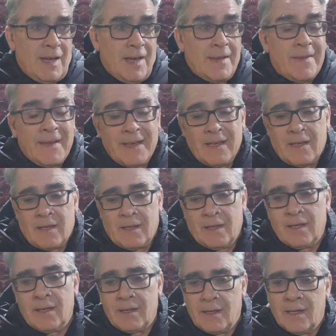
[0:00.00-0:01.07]
I think
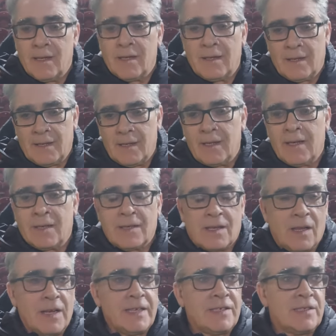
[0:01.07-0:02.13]
in
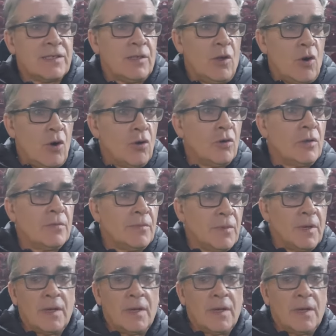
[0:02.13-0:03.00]
Clyde's long